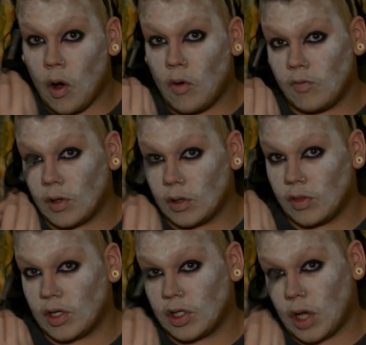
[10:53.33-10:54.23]
over
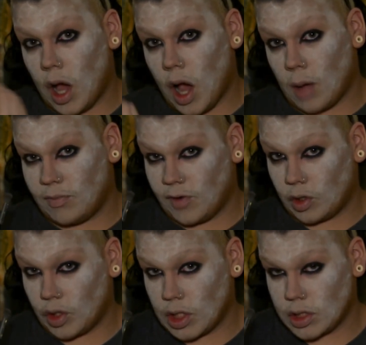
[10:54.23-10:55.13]
the top of our
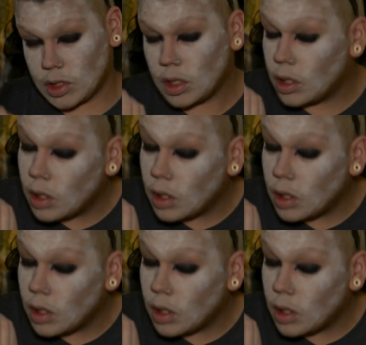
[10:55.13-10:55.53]
crease.